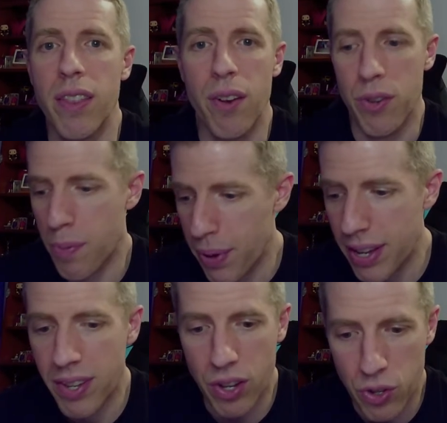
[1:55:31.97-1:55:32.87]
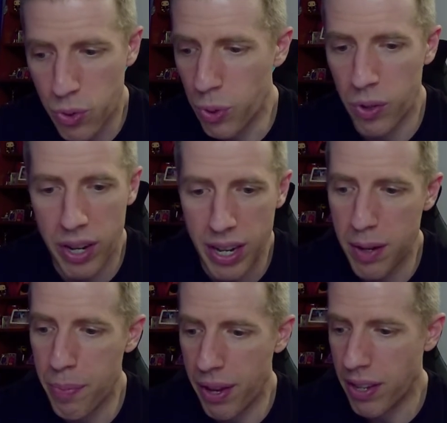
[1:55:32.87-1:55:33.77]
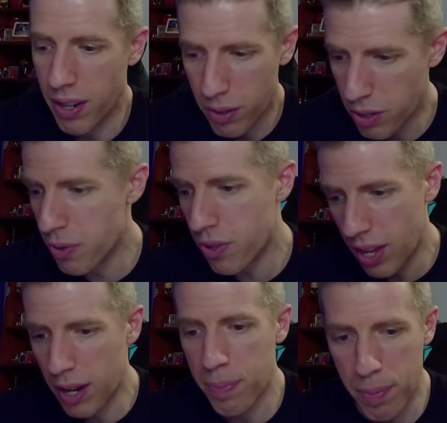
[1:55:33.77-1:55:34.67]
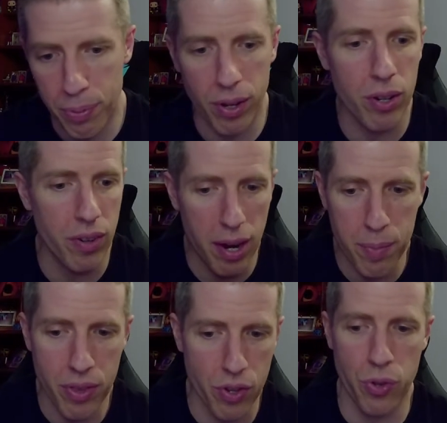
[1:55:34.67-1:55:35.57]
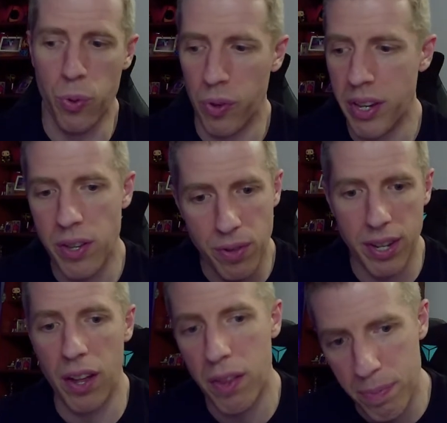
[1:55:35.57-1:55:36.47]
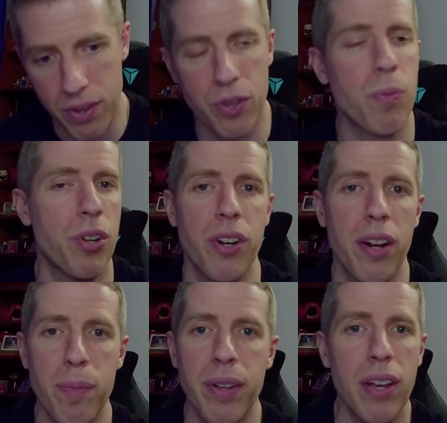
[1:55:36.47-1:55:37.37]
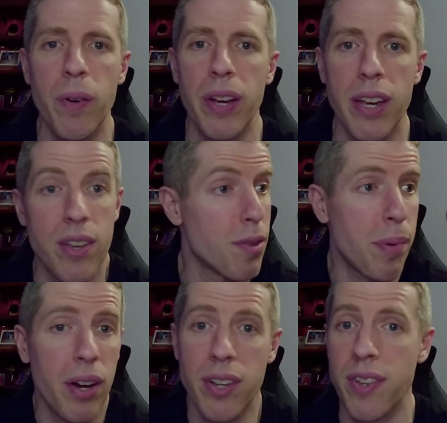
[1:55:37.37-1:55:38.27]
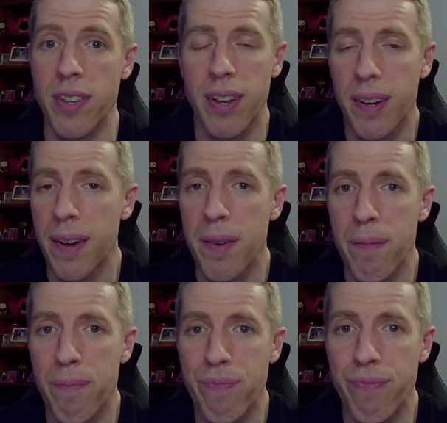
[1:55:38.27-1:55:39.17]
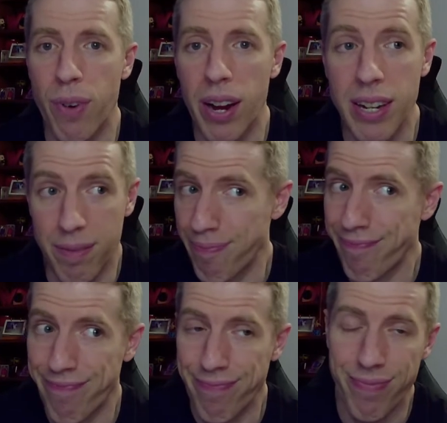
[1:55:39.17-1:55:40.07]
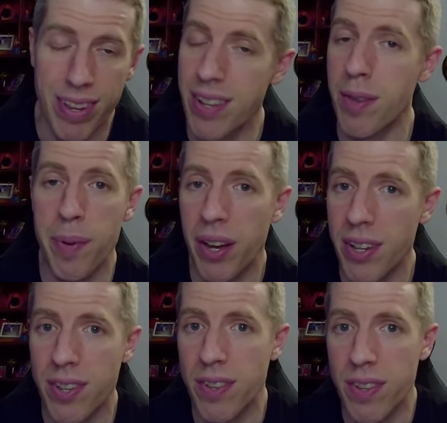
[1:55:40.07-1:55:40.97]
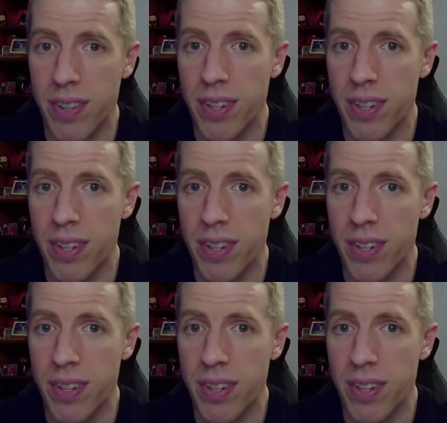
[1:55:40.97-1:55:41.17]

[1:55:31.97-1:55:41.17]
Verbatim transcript: There's a basic story, and a, you know, you set up the program and the story, and you tell them this is what you're going to be doing. He's the boss, right? He's the boss.